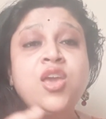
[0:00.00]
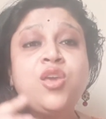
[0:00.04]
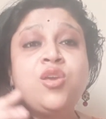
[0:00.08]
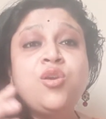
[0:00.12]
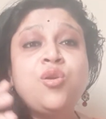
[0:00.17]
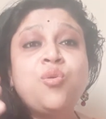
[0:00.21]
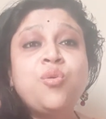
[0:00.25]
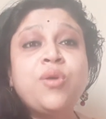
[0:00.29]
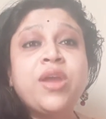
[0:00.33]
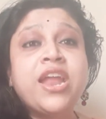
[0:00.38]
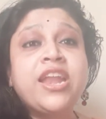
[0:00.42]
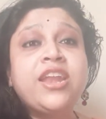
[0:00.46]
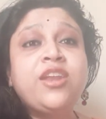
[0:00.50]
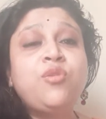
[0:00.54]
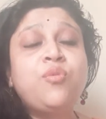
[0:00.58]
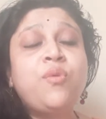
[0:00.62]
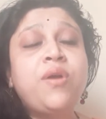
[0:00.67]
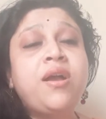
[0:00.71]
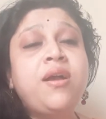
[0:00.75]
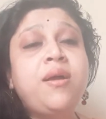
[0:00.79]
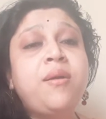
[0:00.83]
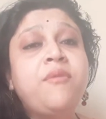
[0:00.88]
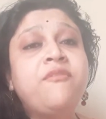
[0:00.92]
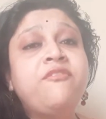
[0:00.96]
You get to
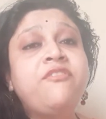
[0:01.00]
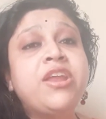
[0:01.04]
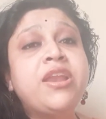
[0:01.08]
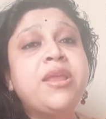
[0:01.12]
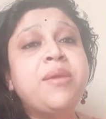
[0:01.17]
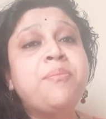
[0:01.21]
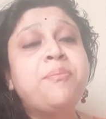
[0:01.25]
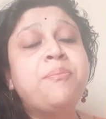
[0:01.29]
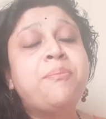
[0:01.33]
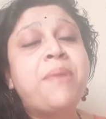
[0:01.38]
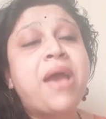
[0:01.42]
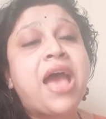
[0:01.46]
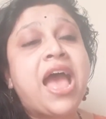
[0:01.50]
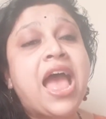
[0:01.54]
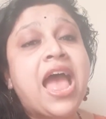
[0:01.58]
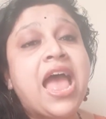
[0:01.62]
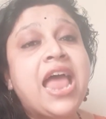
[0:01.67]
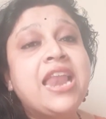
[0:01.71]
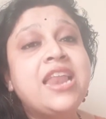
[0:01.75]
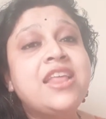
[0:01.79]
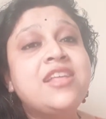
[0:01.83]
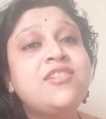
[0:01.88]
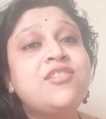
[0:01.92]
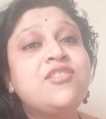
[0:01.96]
a very
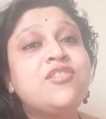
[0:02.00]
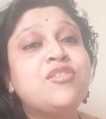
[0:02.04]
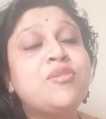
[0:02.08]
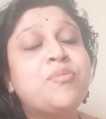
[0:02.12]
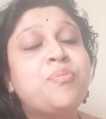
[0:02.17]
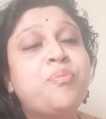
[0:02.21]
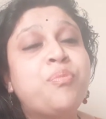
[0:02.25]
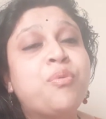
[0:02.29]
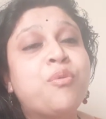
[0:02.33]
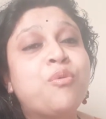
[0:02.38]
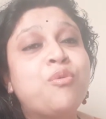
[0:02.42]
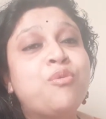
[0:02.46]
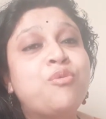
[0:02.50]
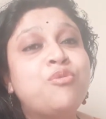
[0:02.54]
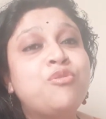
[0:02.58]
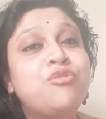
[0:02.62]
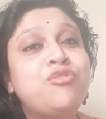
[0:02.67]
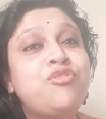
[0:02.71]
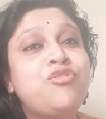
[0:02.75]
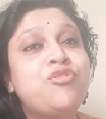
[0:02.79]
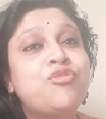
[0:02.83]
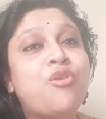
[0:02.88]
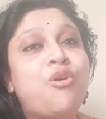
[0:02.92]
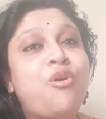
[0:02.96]
balanced
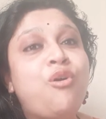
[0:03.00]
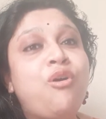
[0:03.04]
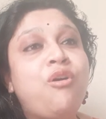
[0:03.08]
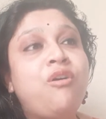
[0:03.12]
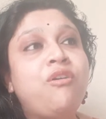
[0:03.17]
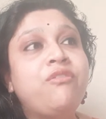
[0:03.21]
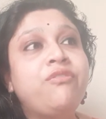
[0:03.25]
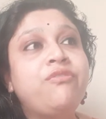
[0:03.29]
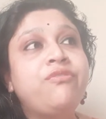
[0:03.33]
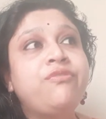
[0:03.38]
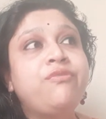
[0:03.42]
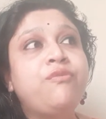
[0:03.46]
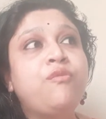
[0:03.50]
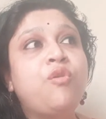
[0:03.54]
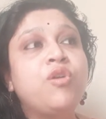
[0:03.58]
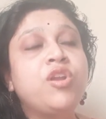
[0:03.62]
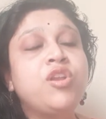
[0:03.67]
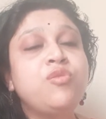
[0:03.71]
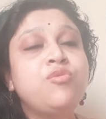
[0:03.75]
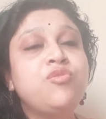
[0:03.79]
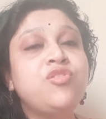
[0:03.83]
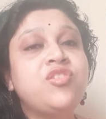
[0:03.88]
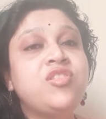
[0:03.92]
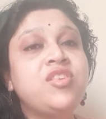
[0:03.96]
approach of
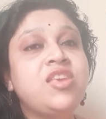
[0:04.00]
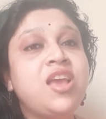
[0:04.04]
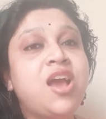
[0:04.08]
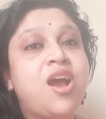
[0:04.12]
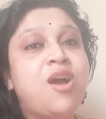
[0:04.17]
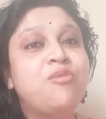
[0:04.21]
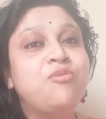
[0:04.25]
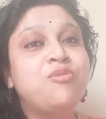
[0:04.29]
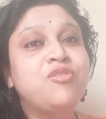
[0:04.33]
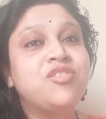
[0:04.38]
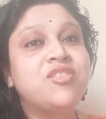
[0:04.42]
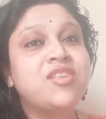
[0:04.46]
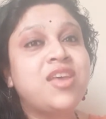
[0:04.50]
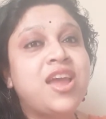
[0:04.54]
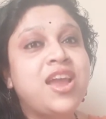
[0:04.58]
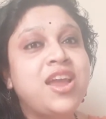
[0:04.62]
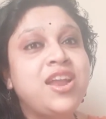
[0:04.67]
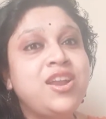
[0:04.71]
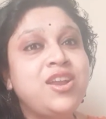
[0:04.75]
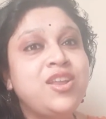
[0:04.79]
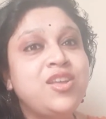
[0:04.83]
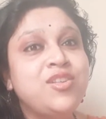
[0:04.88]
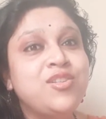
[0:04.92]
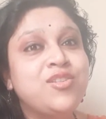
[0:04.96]
what you see
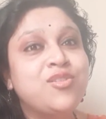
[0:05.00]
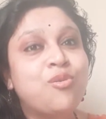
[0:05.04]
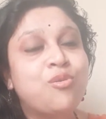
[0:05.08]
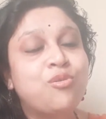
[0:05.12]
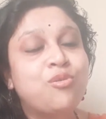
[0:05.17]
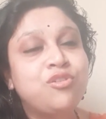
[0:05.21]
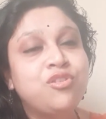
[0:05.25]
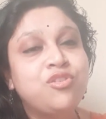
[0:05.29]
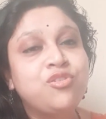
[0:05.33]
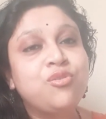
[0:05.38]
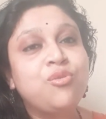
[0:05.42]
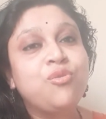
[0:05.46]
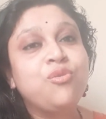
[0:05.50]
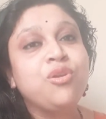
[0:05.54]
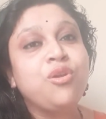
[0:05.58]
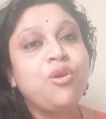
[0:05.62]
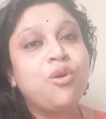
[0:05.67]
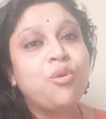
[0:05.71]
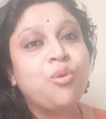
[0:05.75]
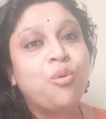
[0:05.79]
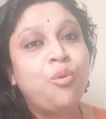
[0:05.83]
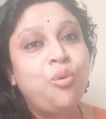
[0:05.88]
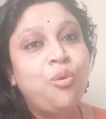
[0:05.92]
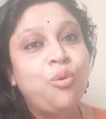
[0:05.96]
outside is also
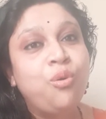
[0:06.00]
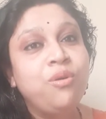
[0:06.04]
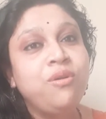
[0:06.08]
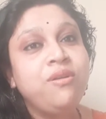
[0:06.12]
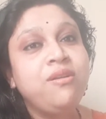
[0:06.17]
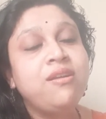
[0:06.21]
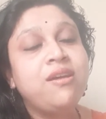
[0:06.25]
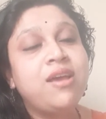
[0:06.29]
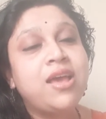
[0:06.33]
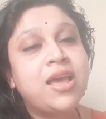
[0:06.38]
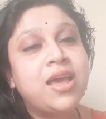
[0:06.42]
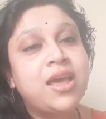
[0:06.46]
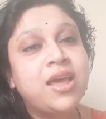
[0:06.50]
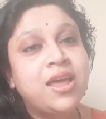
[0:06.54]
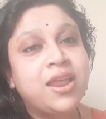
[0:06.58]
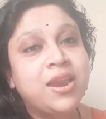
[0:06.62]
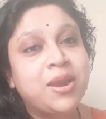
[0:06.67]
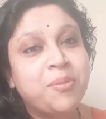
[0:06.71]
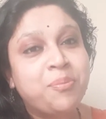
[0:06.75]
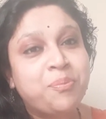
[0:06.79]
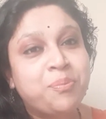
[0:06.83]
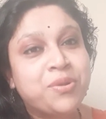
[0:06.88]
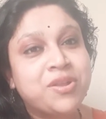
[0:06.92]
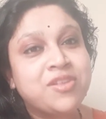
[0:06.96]
your own
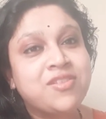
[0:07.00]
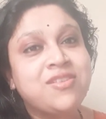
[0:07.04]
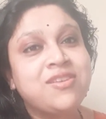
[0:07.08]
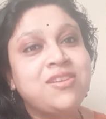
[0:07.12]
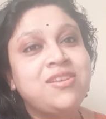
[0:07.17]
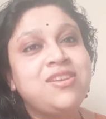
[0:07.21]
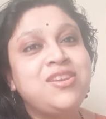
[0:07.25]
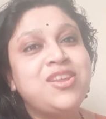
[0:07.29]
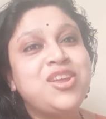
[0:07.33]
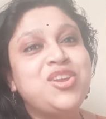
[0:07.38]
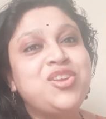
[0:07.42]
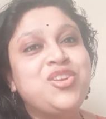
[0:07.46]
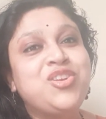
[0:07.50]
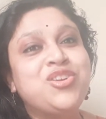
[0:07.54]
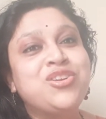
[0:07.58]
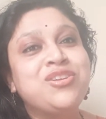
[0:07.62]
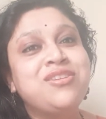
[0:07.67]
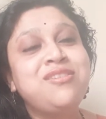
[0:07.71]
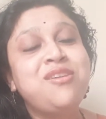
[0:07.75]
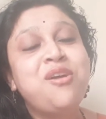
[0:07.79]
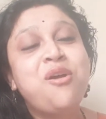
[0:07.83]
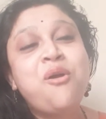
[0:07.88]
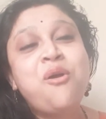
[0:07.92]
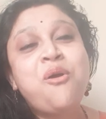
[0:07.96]

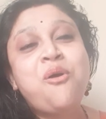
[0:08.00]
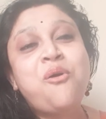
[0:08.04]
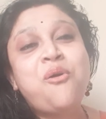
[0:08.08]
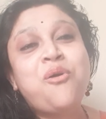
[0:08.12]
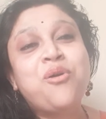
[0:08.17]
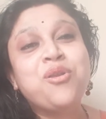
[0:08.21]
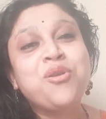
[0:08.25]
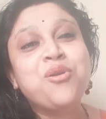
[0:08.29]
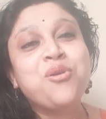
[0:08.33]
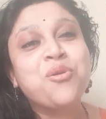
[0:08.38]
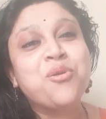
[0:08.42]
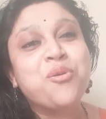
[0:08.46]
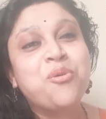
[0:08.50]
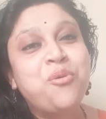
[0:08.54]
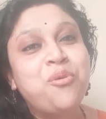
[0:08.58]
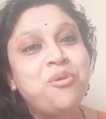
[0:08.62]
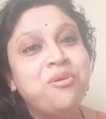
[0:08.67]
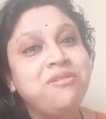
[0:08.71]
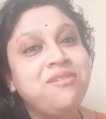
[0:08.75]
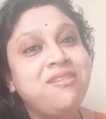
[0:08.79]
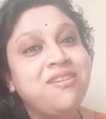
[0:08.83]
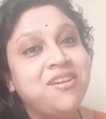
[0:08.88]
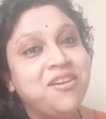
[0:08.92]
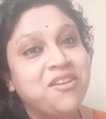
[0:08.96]
representation or your
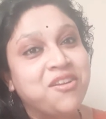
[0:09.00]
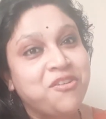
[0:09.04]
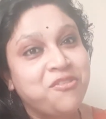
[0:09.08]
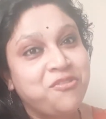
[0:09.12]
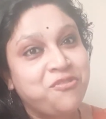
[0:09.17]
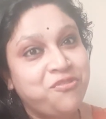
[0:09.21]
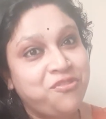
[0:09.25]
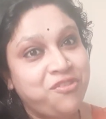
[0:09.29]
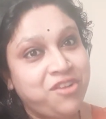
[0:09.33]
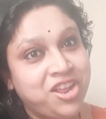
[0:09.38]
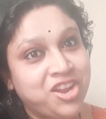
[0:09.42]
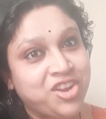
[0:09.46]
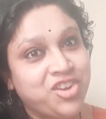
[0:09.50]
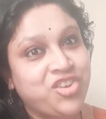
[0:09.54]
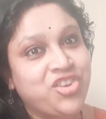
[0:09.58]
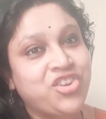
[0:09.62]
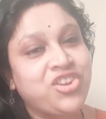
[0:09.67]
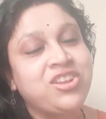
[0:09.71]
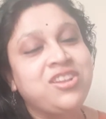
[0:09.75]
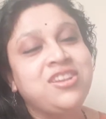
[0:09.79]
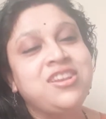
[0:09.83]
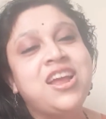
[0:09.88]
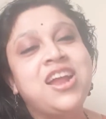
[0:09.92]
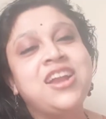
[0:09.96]
own
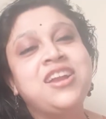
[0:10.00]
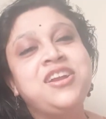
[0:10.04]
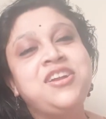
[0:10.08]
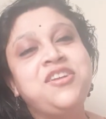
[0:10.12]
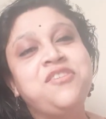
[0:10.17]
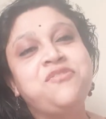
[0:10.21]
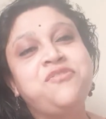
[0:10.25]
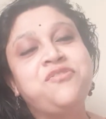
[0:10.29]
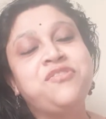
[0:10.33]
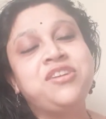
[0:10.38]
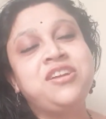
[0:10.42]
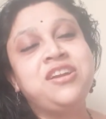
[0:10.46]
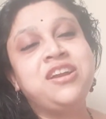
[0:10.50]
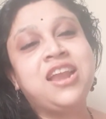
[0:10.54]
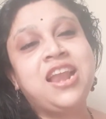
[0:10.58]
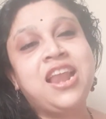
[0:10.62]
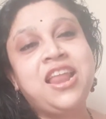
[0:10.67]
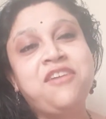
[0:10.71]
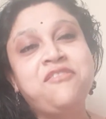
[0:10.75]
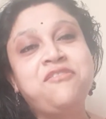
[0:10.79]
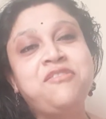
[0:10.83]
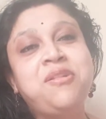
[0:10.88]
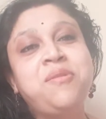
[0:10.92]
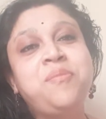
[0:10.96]
reflection at a different
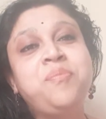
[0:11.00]
level.